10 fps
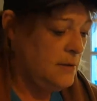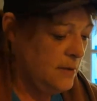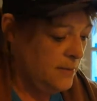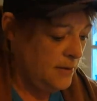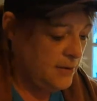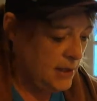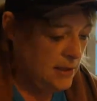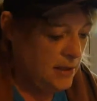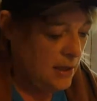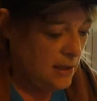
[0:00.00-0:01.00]
I wrote
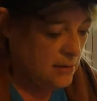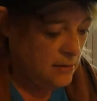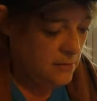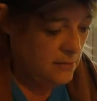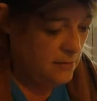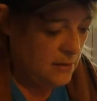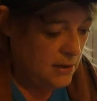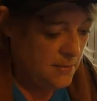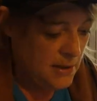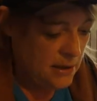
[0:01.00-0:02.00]
these down
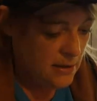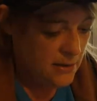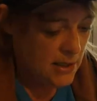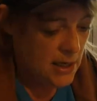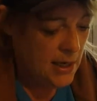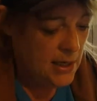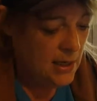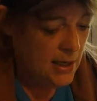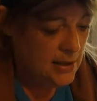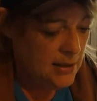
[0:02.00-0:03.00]
in the middle of the night
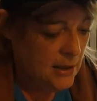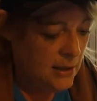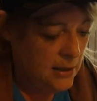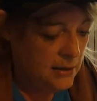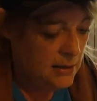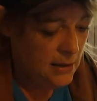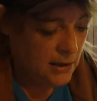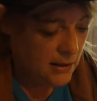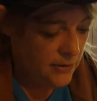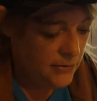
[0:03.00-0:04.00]
last night, and
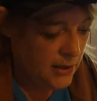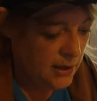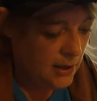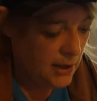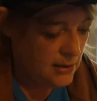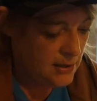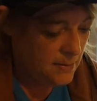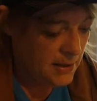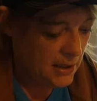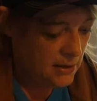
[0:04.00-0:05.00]
I think I had
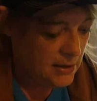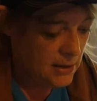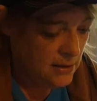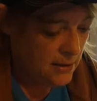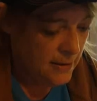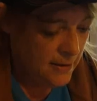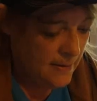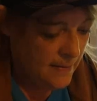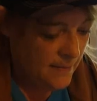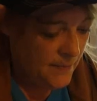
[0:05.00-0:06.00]
something else. Yeah,
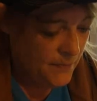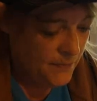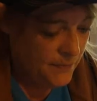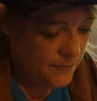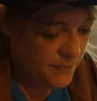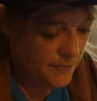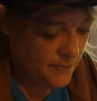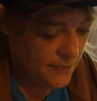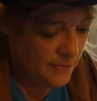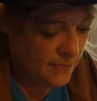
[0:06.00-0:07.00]
she texted them to me.
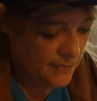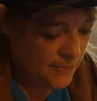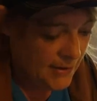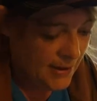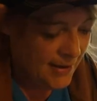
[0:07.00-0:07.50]
That's how she saves